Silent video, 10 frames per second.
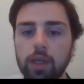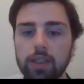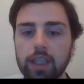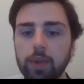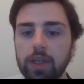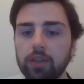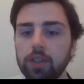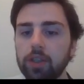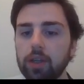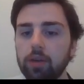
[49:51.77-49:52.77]
So that's where you do
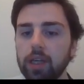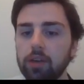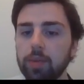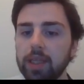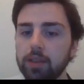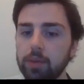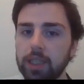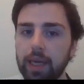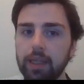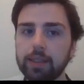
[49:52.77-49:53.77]
your little incremental
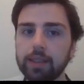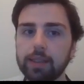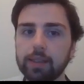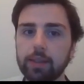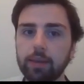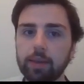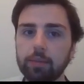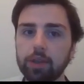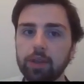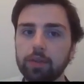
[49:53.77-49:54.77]
changes to
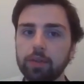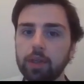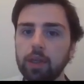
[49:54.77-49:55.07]
improve